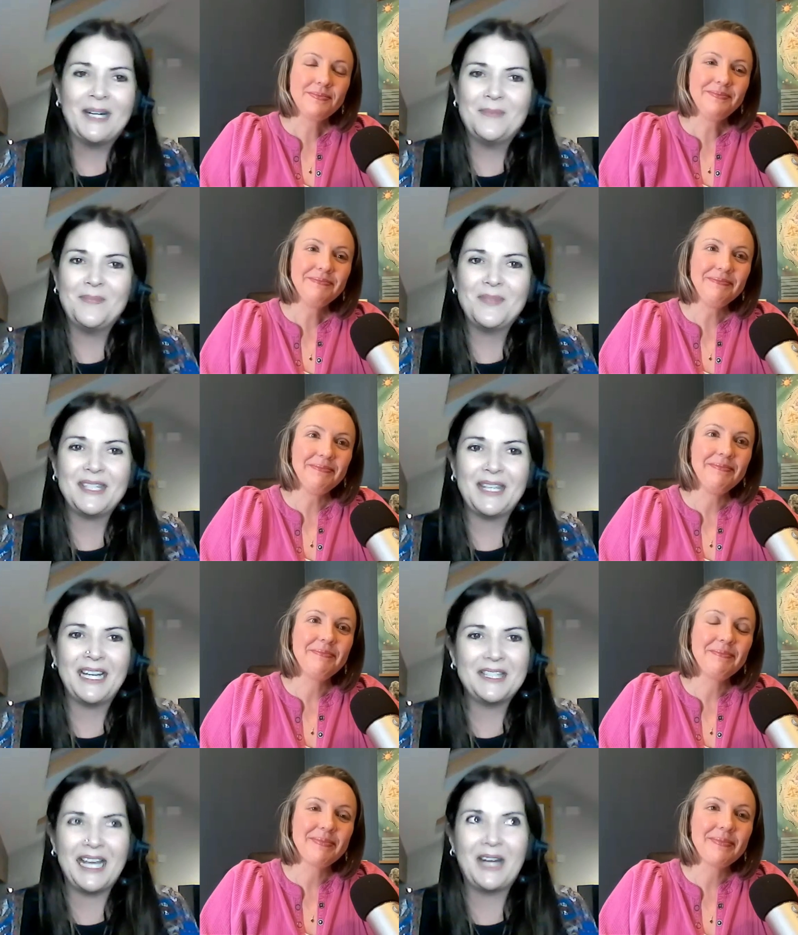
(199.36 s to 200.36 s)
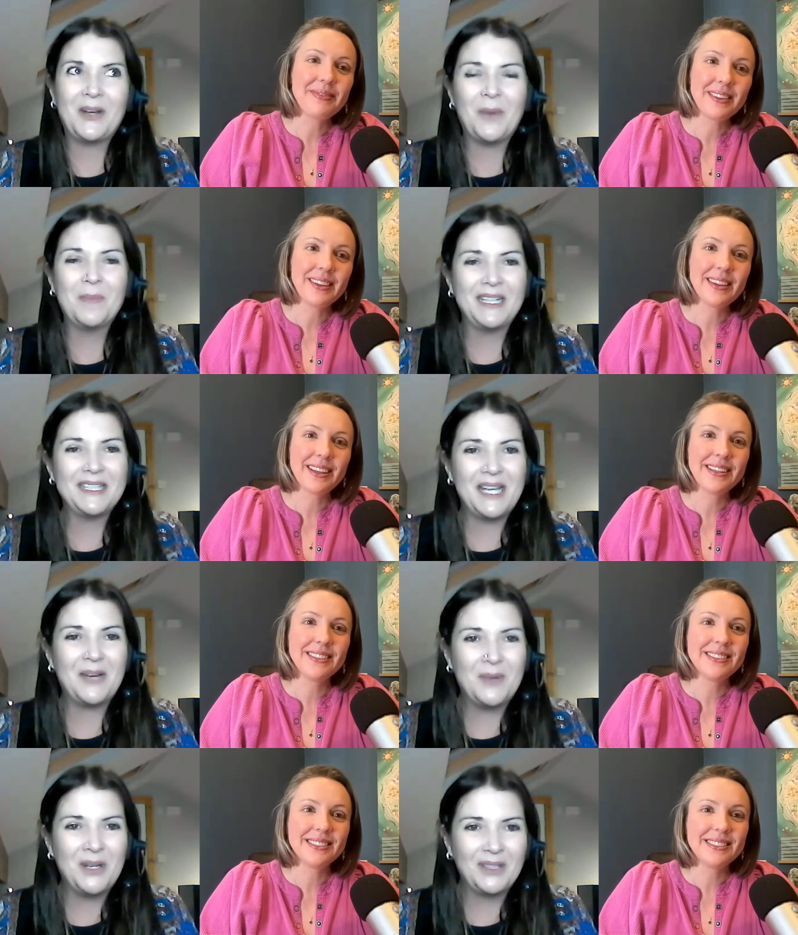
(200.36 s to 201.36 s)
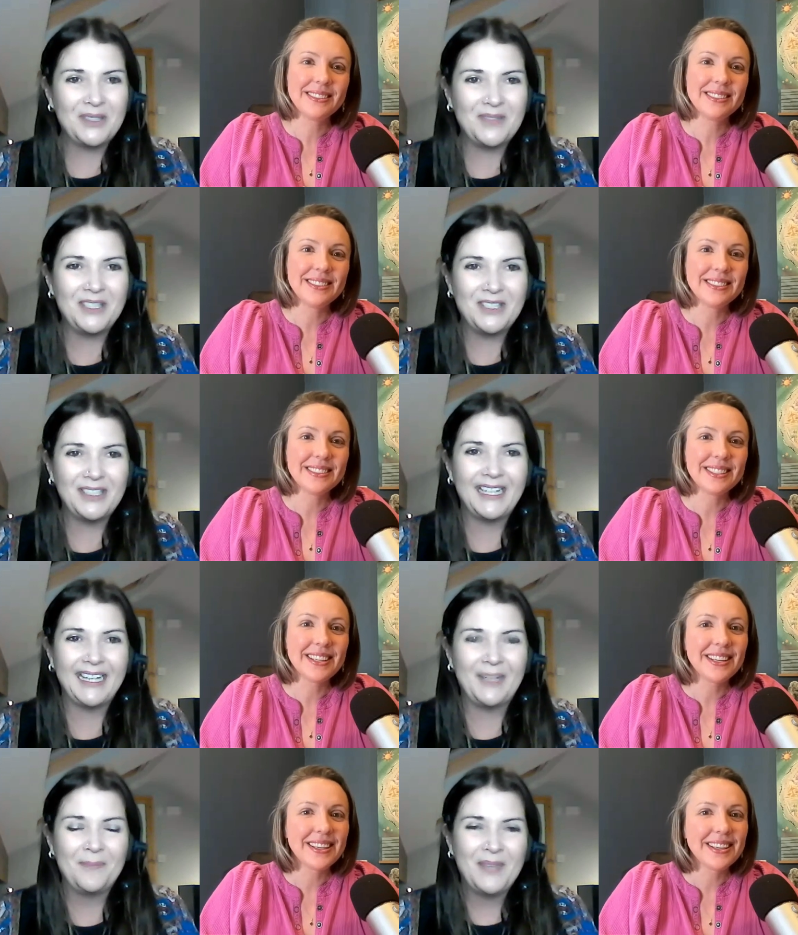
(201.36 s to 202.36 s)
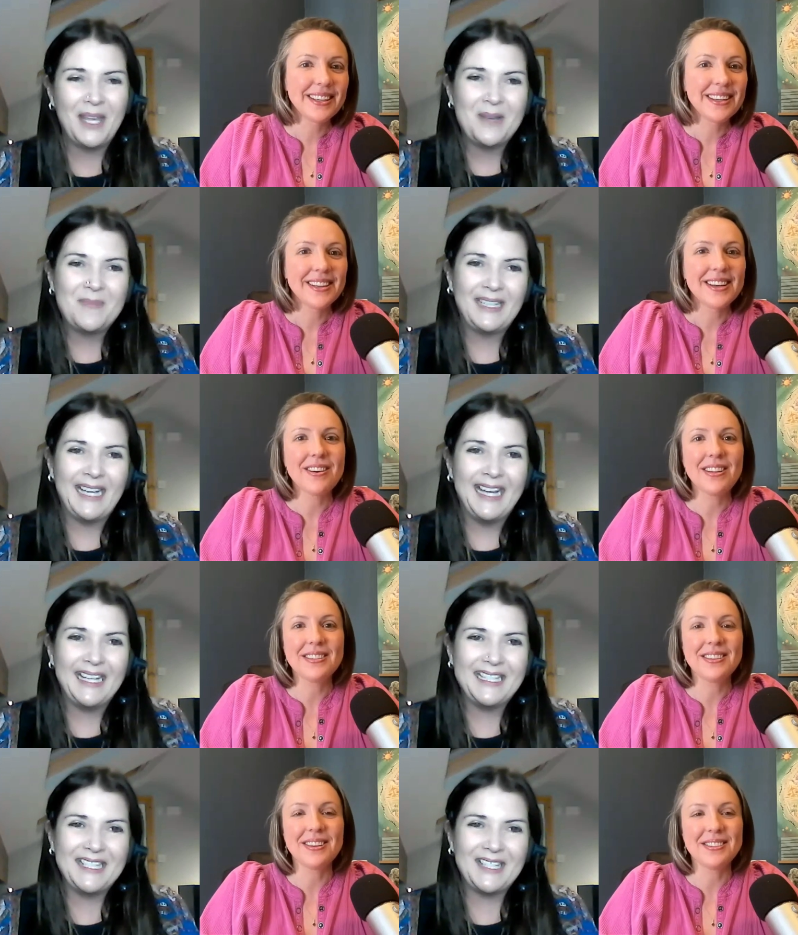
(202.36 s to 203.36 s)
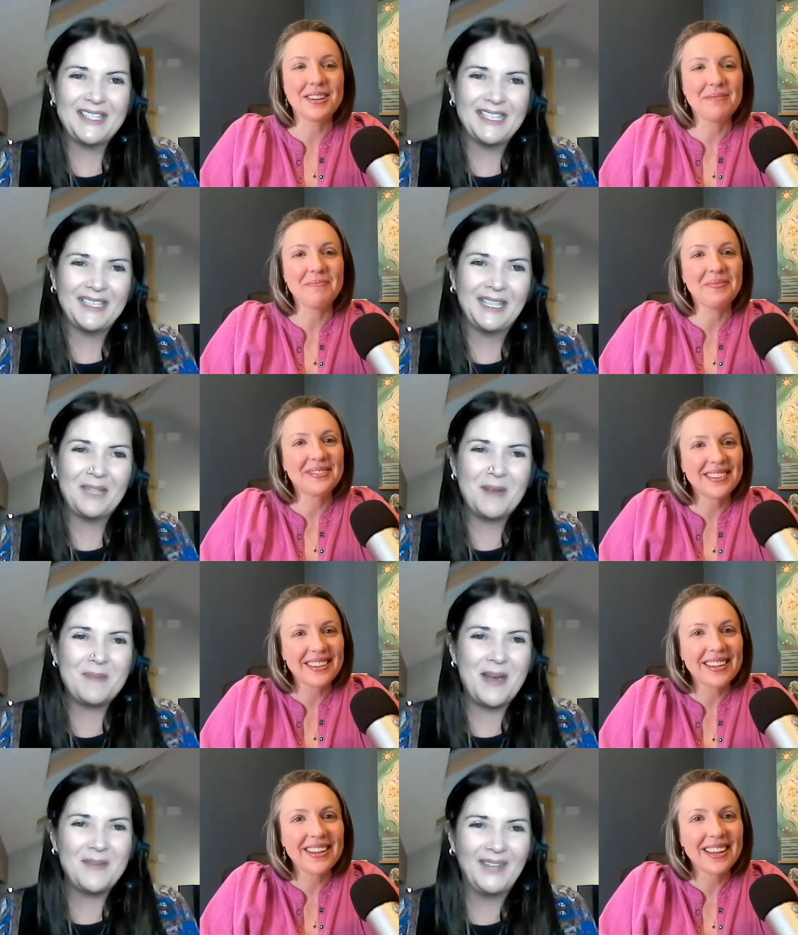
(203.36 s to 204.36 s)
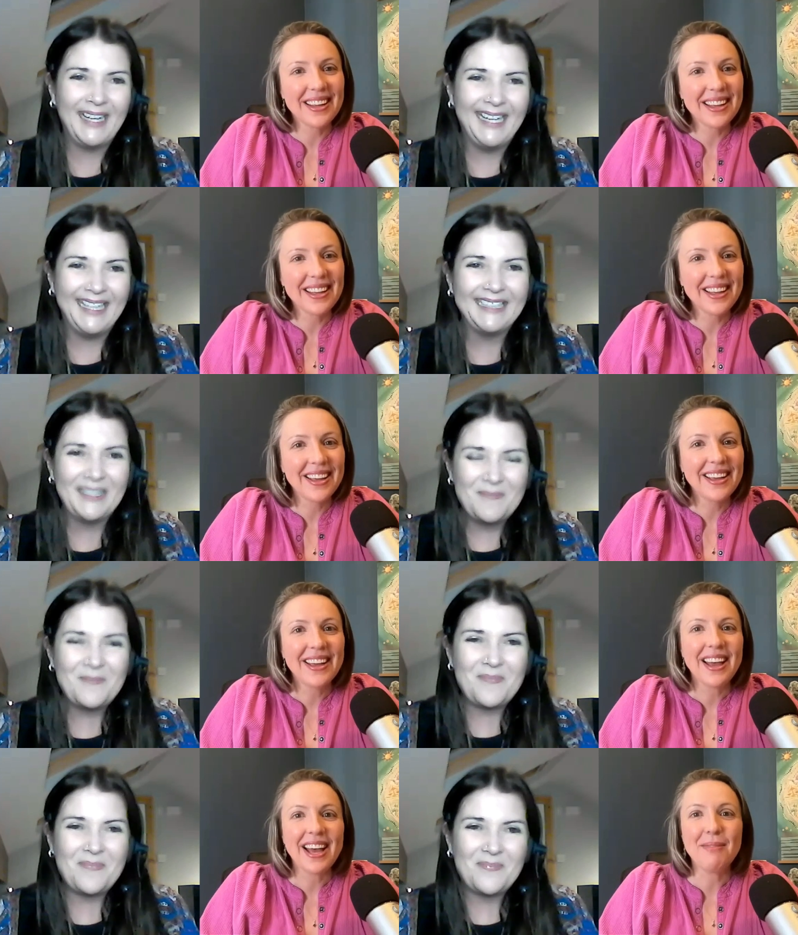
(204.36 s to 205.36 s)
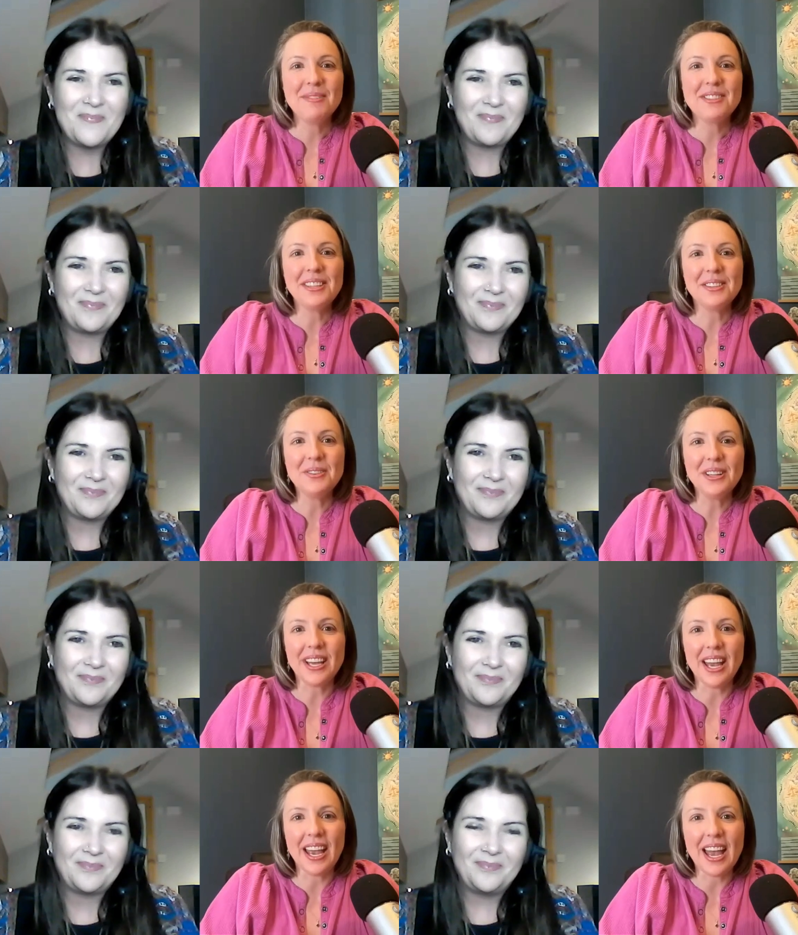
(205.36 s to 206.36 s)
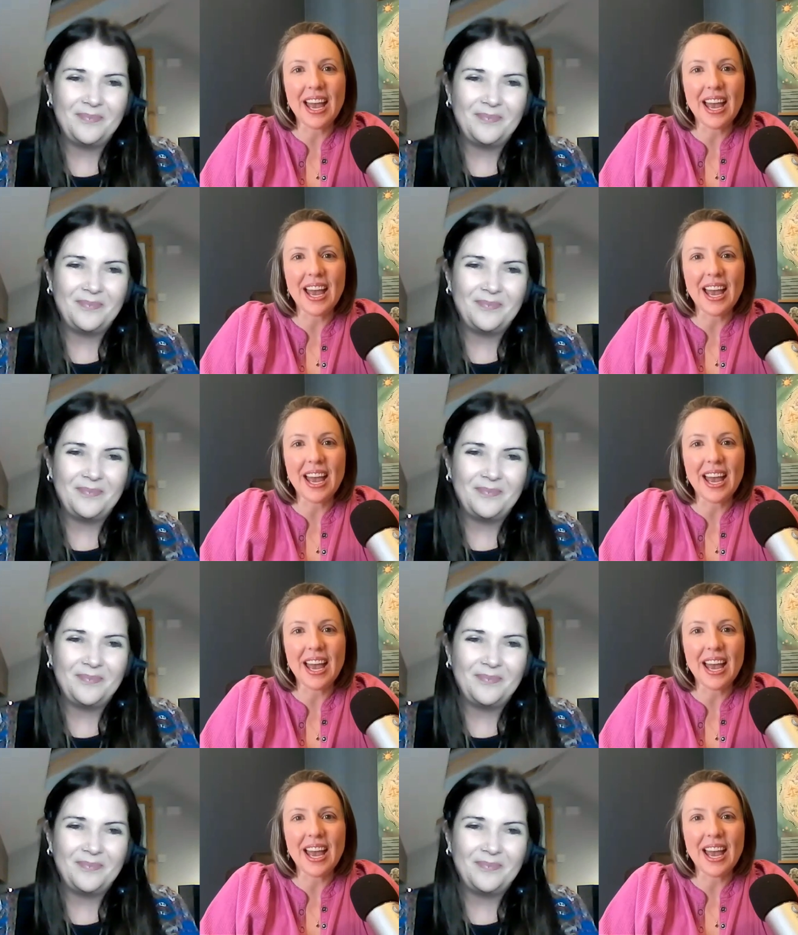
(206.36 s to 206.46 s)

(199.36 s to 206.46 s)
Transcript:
Speaker 1: Um, so that that got me into that world originally. But yeah, oh, that's a little bit about me.
Speaker 2: Absolutely.